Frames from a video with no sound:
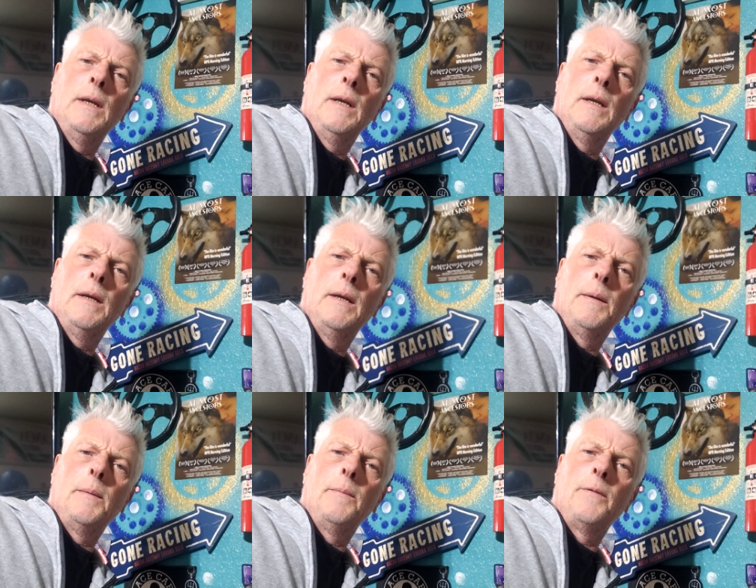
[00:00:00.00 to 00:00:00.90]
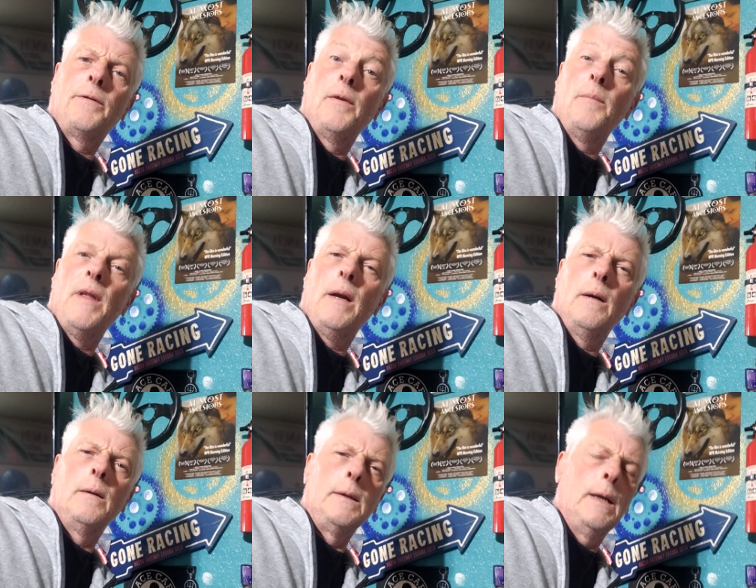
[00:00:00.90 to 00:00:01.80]
um, from then
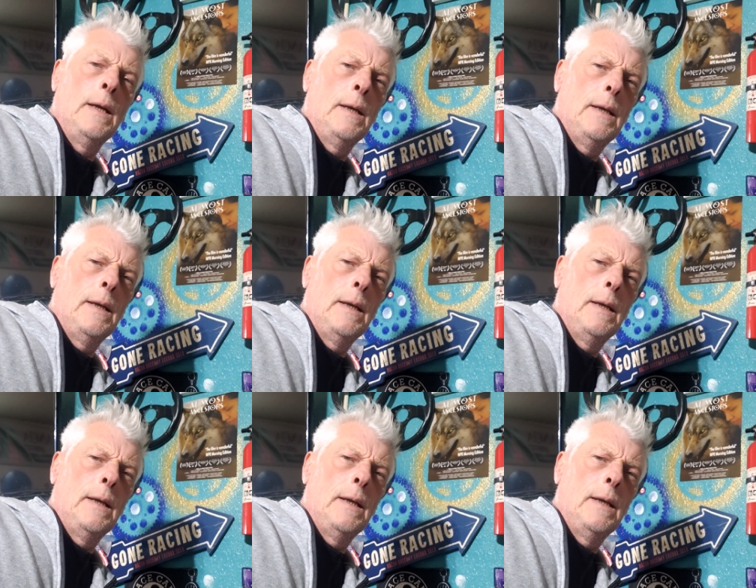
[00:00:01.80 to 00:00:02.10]
on,